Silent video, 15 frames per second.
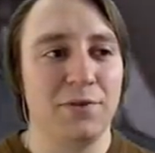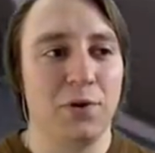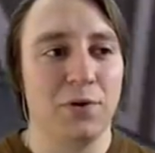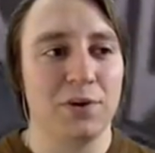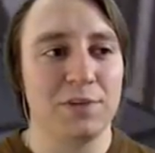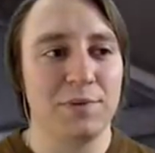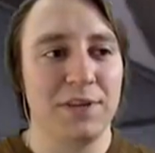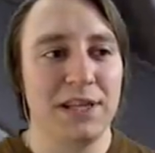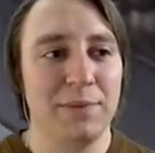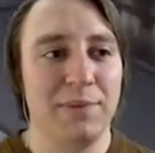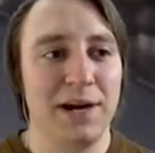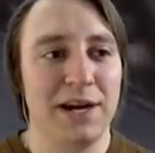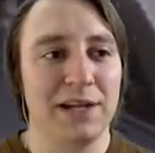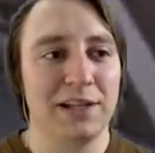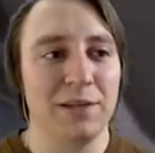horsemen of the
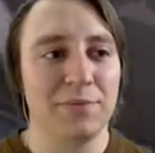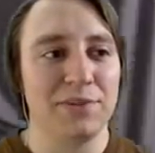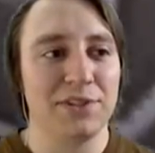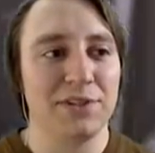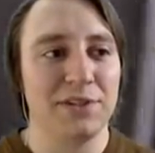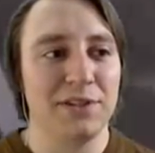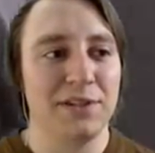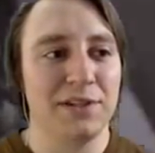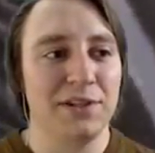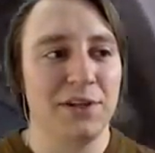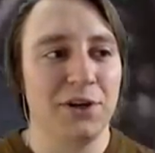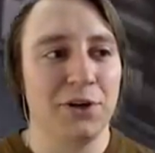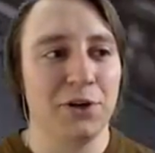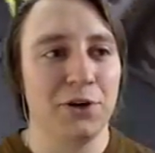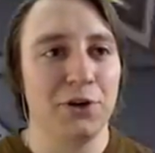apocalypse
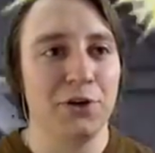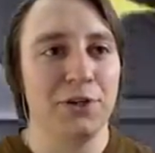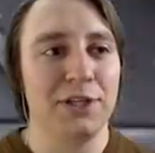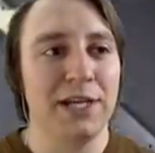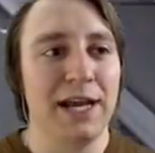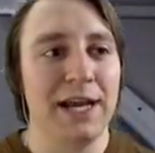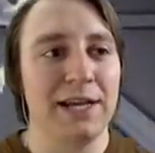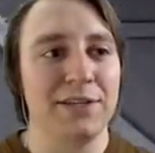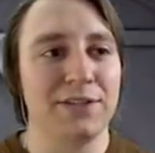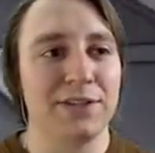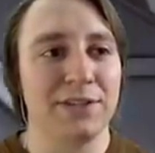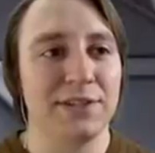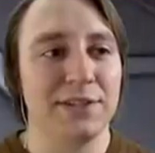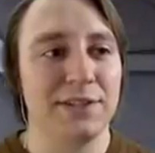are good guys.